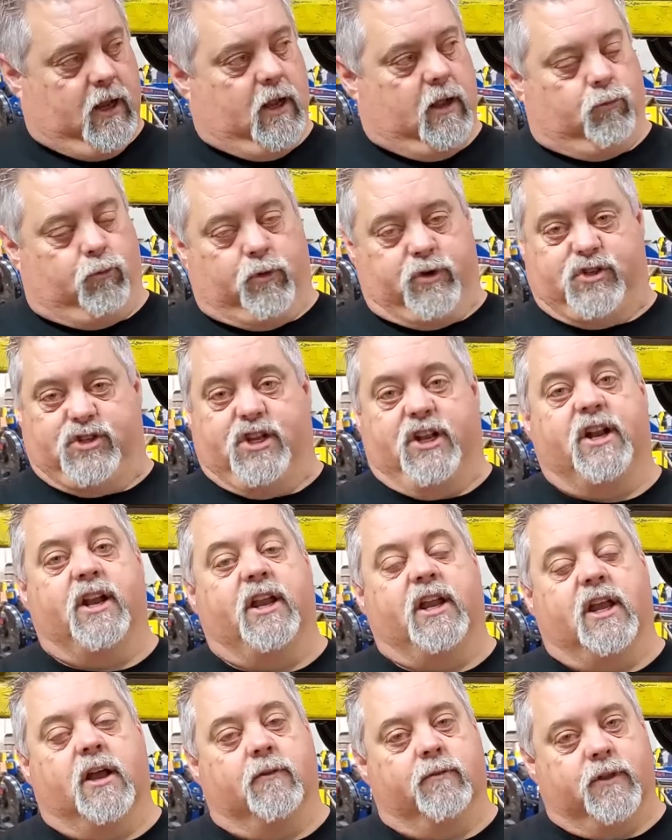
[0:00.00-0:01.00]

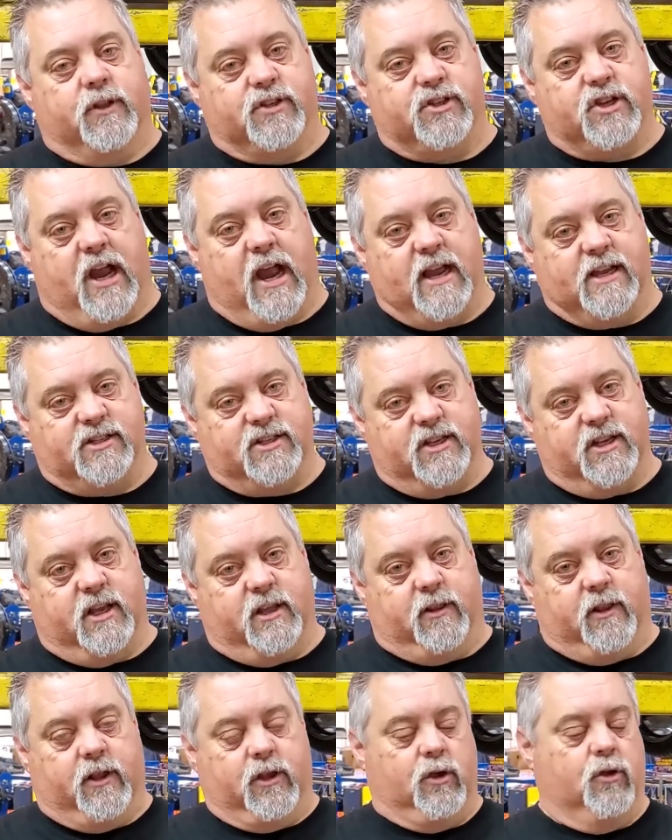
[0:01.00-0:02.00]
rigidity of the chassis
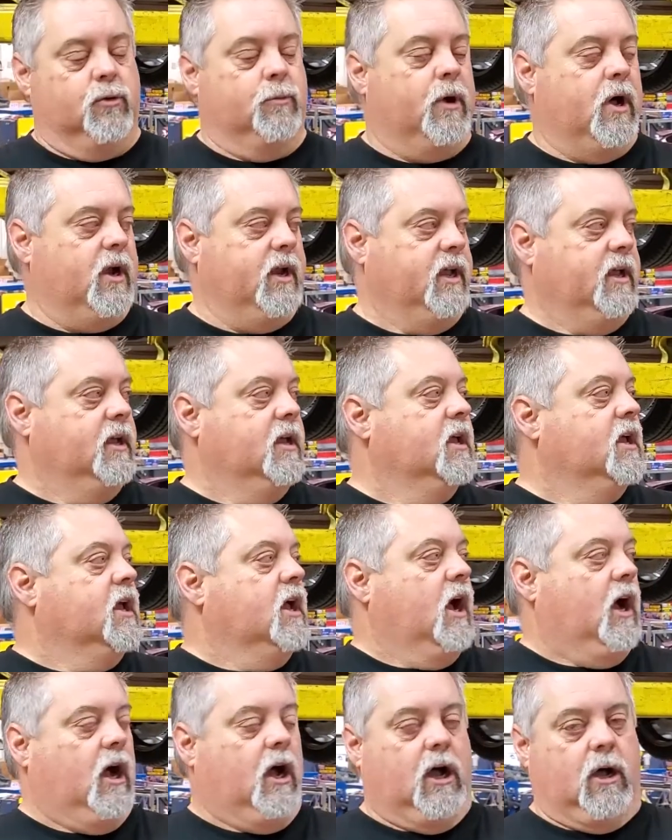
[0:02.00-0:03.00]
and the unibody.
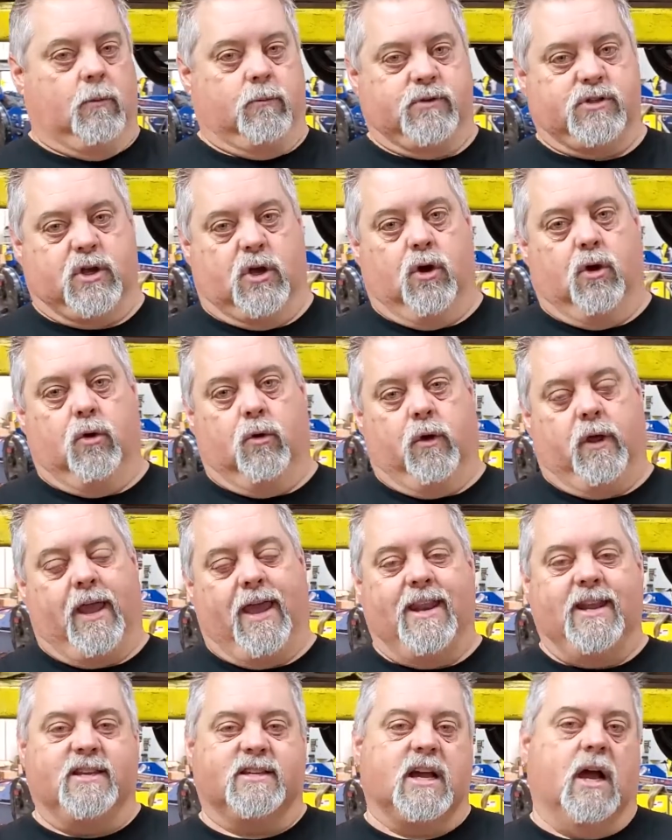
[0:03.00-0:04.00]
So
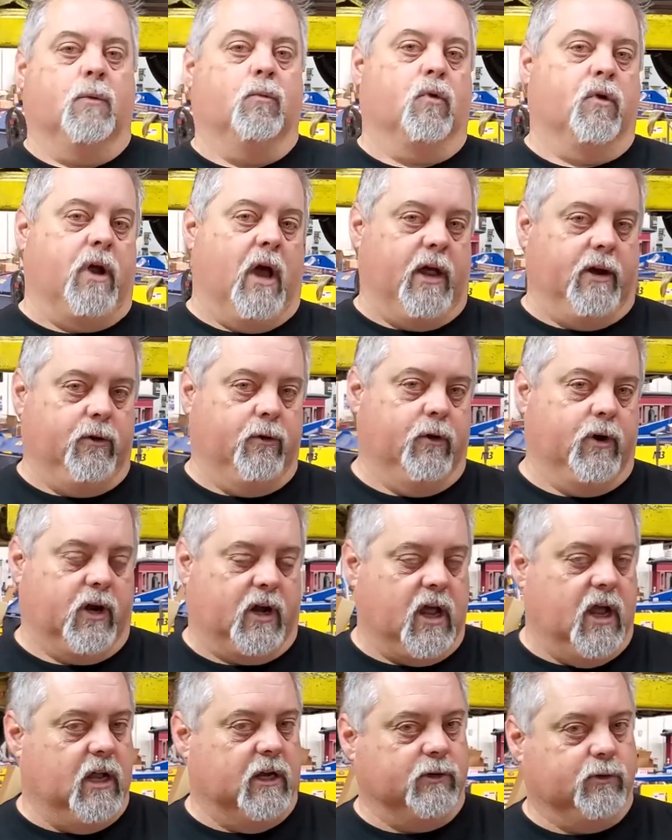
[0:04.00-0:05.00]
anytime we're not doing a
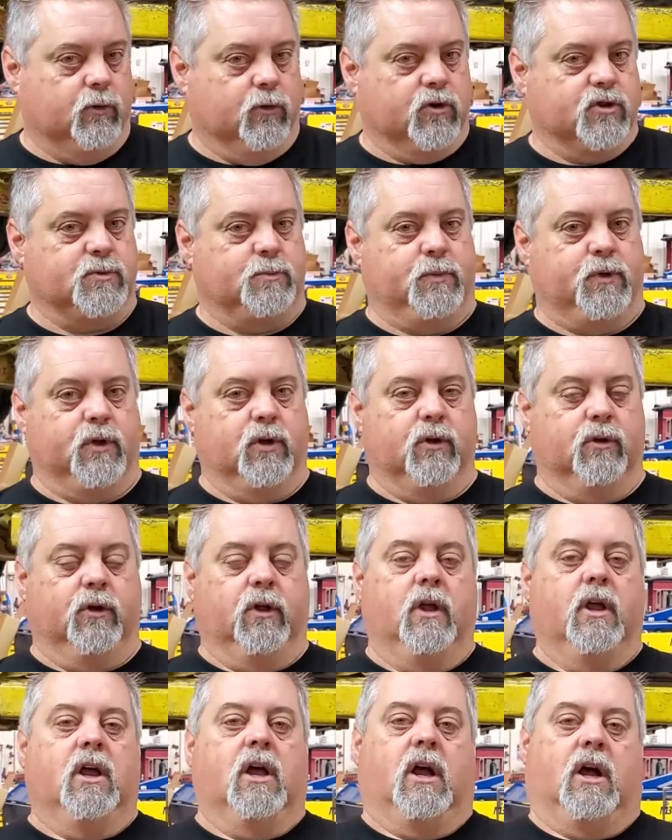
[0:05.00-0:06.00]
concourse build,
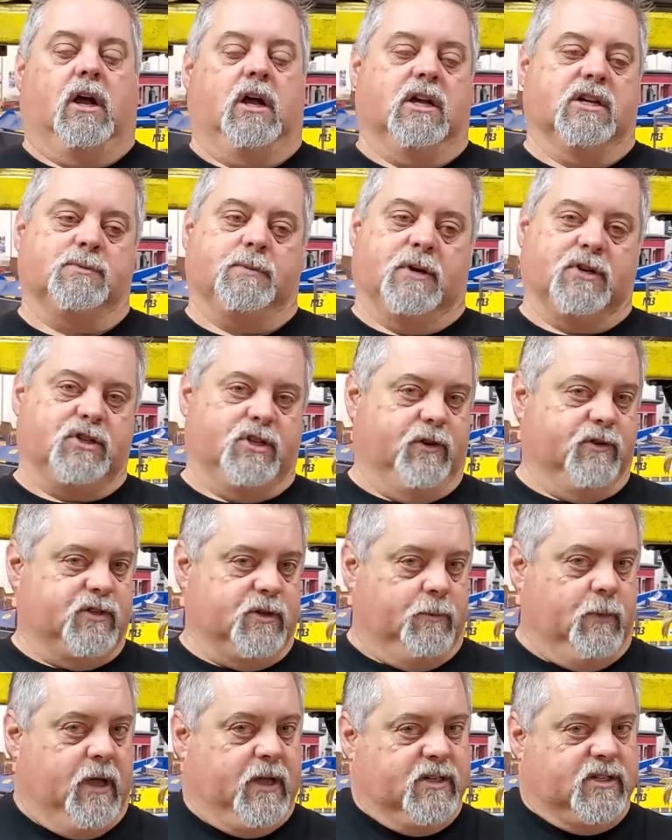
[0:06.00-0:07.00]
especially if
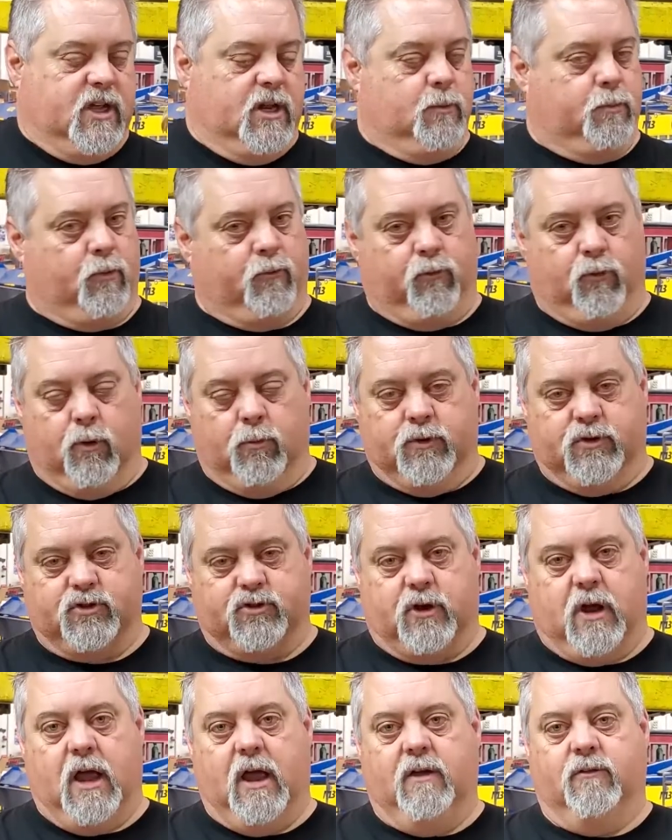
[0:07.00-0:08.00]
somebody's going to performance
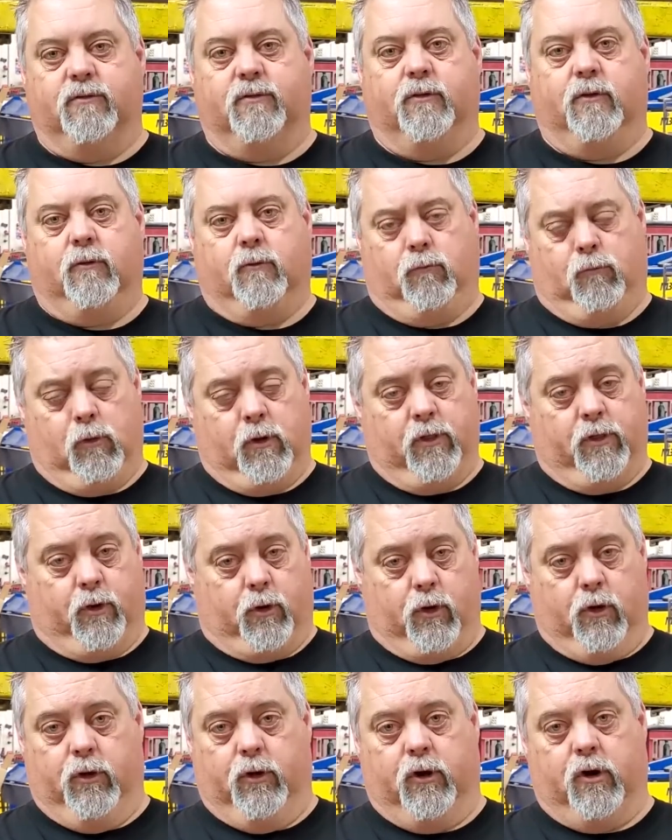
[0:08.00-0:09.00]
drive one of the
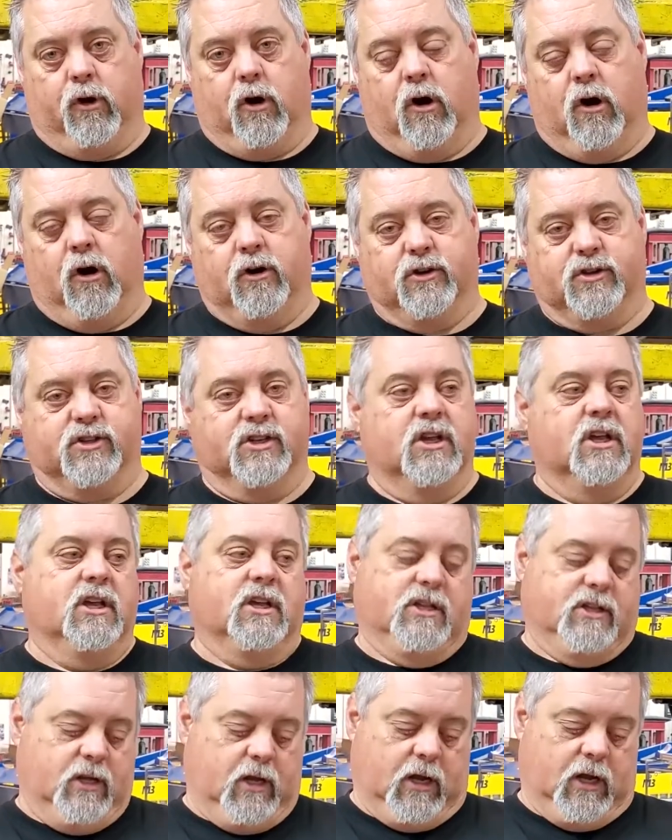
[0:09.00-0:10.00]
earlier cars,
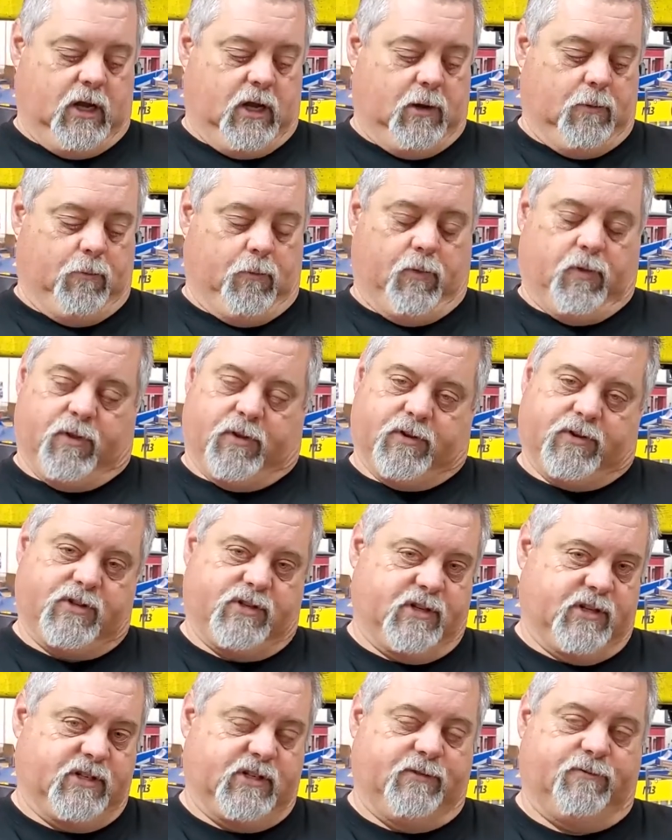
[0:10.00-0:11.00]
the
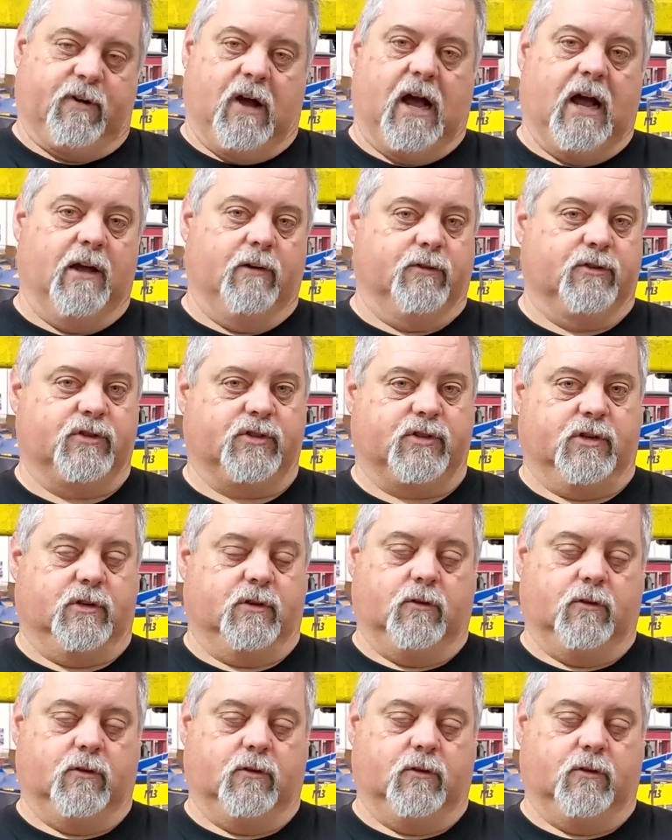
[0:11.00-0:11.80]
65s